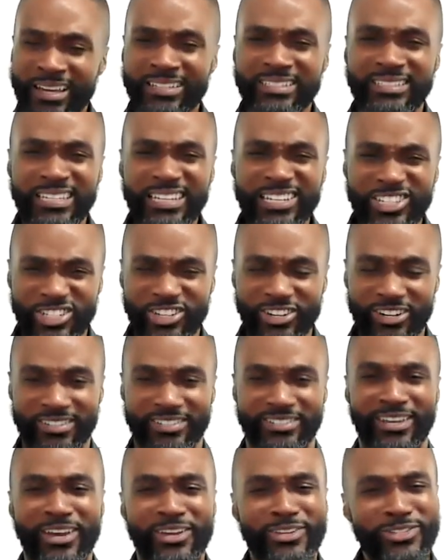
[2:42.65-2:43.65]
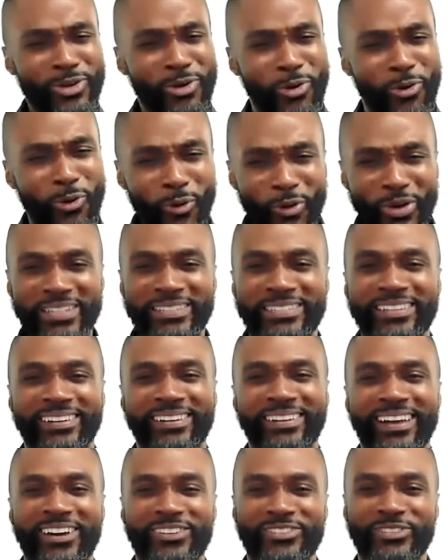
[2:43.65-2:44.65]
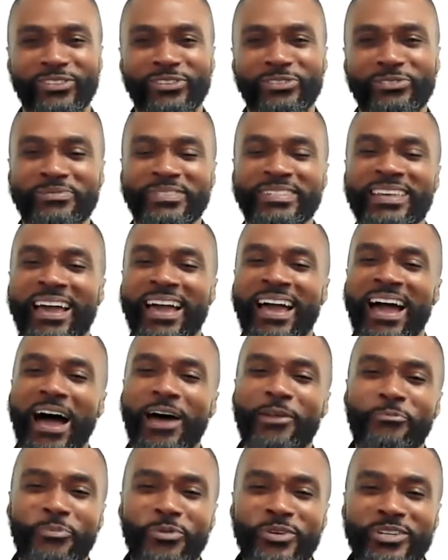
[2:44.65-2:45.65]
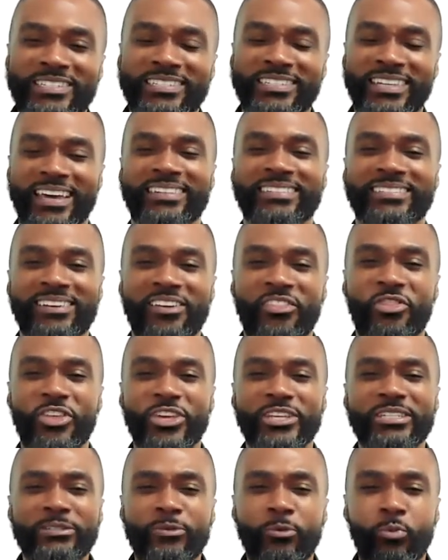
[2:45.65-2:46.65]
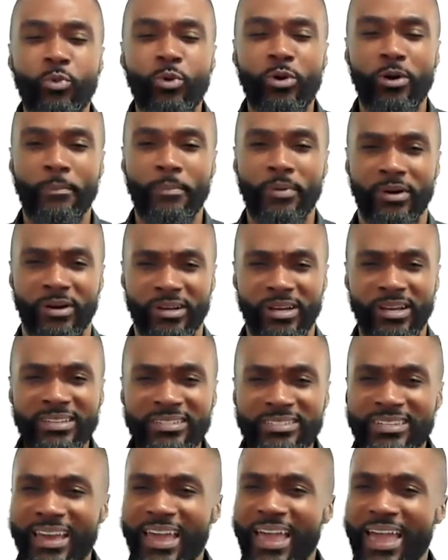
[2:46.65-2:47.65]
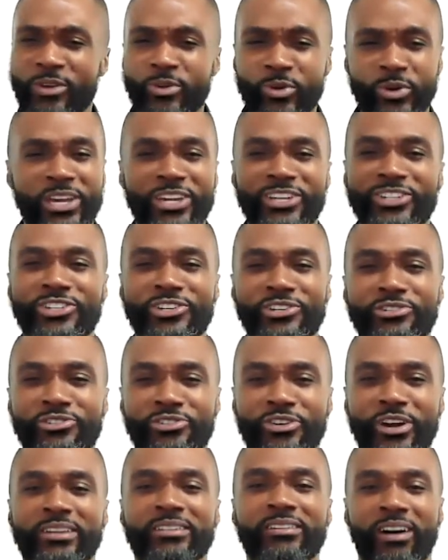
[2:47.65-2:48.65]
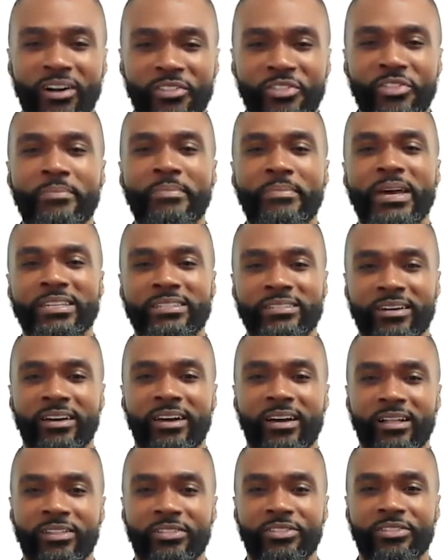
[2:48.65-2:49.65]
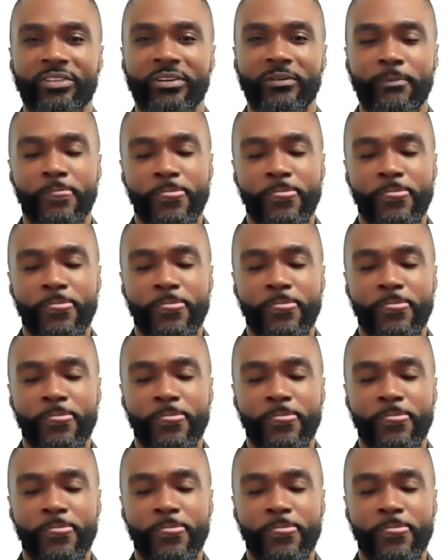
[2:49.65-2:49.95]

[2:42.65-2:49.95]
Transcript: teachers to go into classrooms and present this workbook to educate children on their mental health.